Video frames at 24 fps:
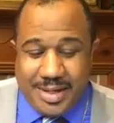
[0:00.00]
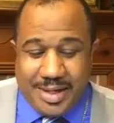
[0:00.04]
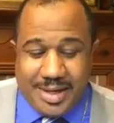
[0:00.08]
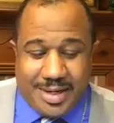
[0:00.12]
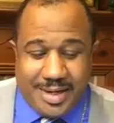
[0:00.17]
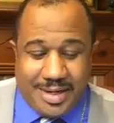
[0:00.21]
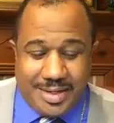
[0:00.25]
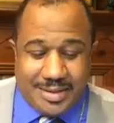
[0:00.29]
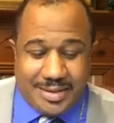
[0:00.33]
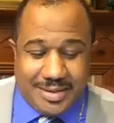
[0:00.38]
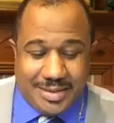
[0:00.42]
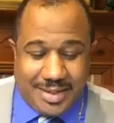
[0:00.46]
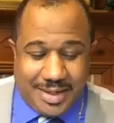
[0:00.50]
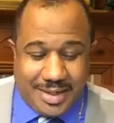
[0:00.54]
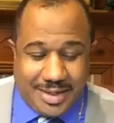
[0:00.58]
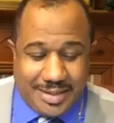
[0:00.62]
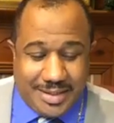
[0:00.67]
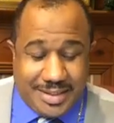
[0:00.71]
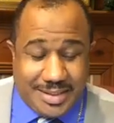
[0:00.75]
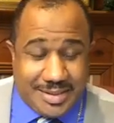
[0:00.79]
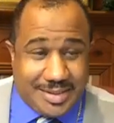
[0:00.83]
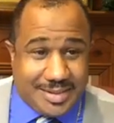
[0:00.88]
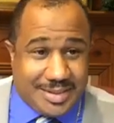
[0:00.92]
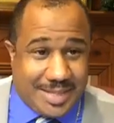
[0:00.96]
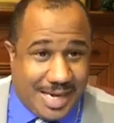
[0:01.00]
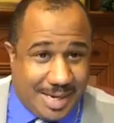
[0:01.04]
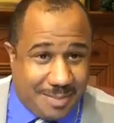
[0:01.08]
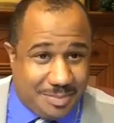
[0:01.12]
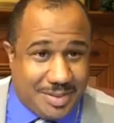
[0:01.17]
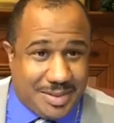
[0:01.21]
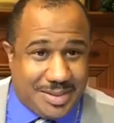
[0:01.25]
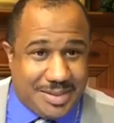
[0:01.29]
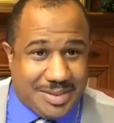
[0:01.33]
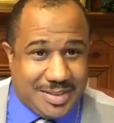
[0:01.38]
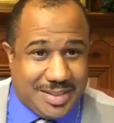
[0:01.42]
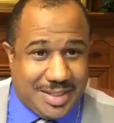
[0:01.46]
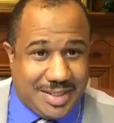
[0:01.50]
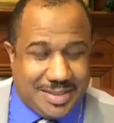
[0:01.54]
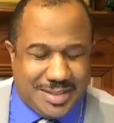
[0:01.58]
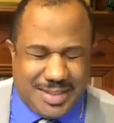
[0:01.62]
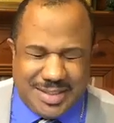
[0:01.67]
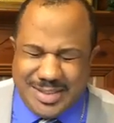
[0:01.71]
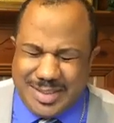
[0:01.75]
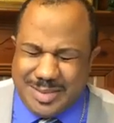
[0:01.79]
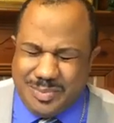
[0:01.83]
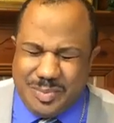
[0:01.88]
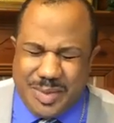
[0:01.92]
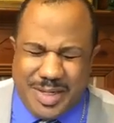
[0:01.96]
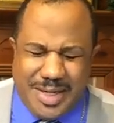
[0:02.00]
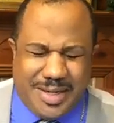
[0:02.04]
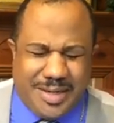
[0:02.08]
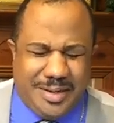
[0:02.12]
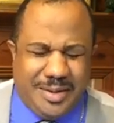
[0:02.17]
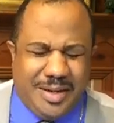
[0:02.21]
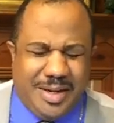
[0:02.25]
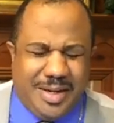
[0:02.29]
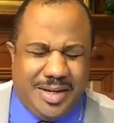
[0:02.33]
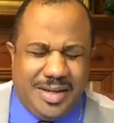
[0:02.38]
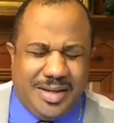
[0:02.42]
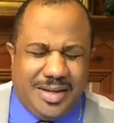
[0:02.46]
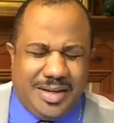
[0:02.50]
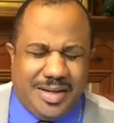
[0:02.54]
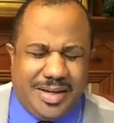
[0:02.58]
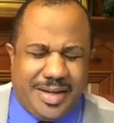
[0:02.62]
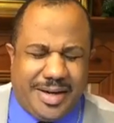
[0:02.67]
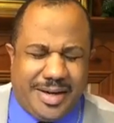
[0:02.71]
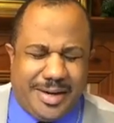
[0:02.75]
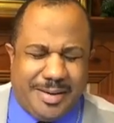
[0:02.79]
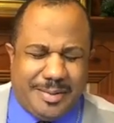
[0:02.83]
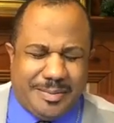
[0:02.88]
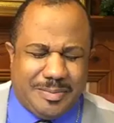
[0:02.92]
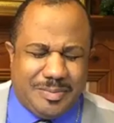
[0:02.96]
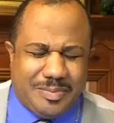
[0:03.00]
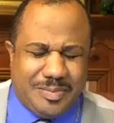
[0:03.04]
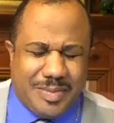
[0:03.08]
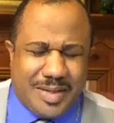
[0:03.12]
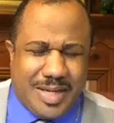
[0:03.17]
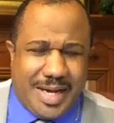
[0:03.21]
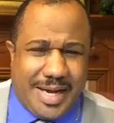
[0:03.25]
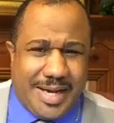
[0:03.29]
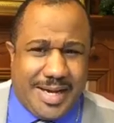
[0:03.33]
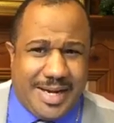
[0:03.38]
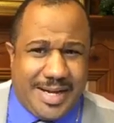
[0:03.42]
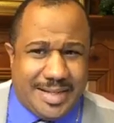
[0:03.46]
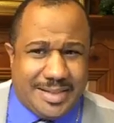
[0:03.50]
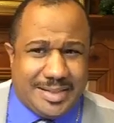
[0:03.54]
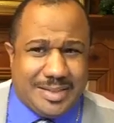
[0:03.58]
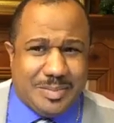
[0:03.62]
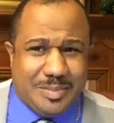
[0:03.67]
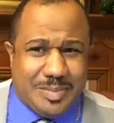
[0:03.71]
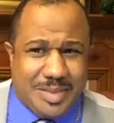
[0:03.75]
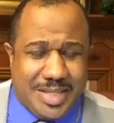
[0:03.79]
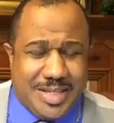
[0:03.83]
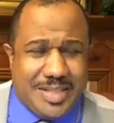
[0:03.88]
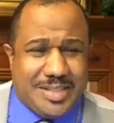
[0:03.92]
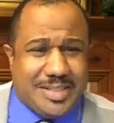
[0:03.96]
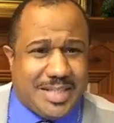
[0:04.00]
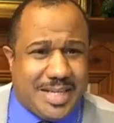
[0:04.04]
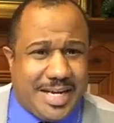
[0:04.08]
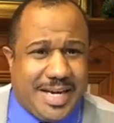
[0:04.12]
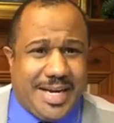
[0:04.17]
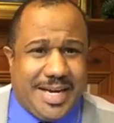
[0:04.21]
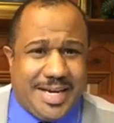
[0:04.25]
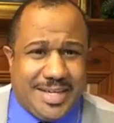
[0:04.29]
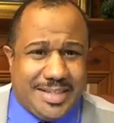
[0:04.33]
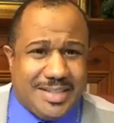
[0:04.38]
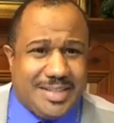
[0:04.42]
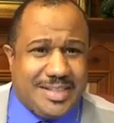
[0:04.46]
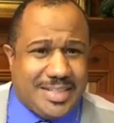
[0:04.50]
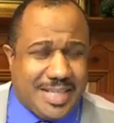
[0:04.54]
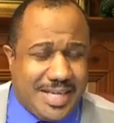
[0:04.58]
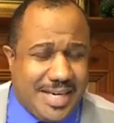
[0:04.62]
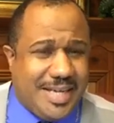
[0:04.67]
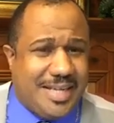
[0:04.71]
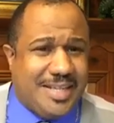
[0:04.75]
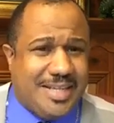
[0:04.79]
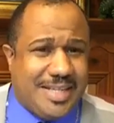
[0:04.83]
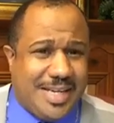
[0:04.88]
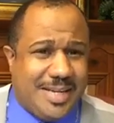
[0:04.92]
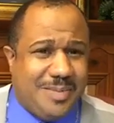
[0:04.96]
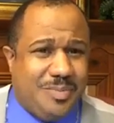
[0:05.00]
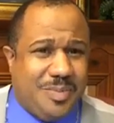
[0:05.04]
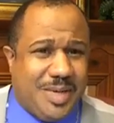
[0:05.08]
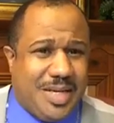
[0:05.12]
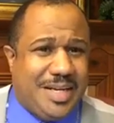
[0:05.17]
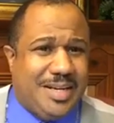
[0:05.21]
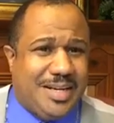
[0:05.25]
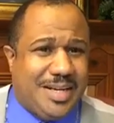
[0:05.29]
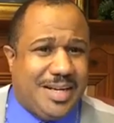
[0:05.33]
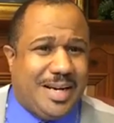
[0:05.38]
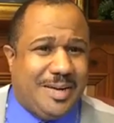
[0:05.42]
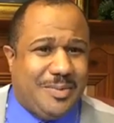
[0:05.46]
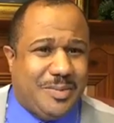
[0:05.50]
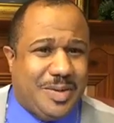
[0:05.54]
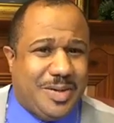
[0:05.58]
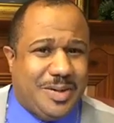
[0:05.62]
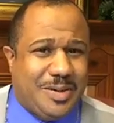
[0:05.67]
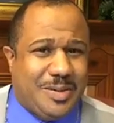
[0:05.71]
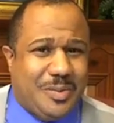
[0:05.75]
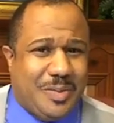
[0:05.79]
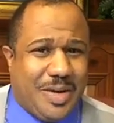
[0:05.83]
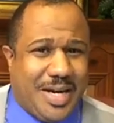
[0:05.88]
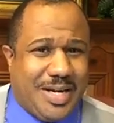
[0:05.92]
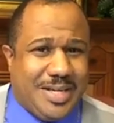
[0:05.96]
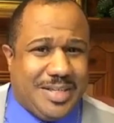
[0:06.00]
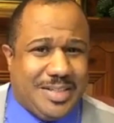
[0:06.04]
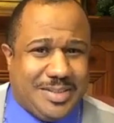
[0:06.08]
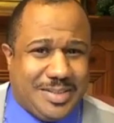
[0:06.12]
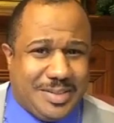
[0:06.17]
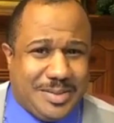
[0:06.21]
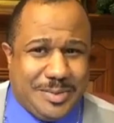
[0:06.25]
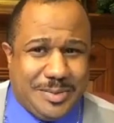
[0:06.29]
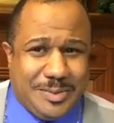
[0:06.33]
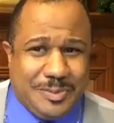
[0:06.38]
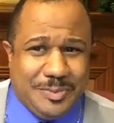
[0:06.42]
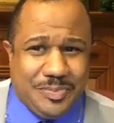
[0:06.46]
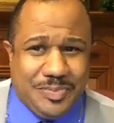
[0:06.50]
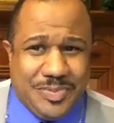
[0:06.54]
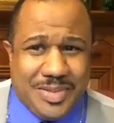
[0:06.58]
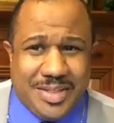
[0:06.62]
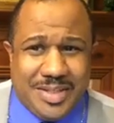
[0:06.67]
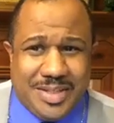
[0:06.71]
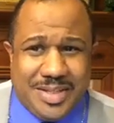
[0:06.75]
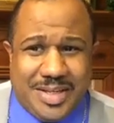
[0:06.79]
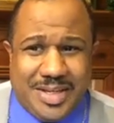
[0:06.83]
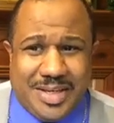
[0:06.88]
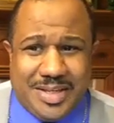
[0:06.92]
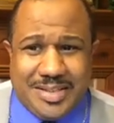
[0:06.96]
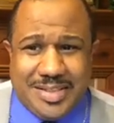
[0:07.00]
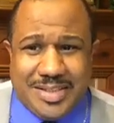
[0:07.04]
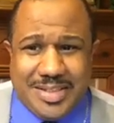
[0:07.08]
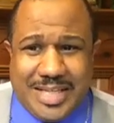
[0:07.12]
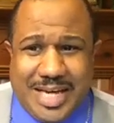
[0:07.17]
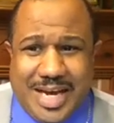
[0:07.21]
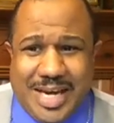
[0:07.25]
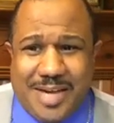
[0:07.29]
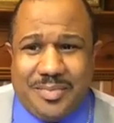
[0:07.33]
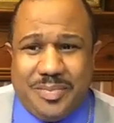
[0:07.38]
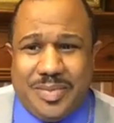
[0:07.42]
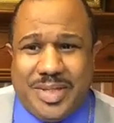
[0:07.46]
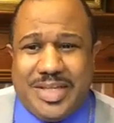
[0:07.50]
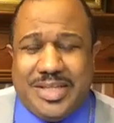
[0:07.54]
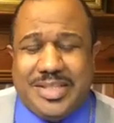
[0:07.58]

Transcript: And uh, he stopped the discussion. I said, Man, um, I had some things that I had to say in that meeting, and I wonder why did you uh, stop me?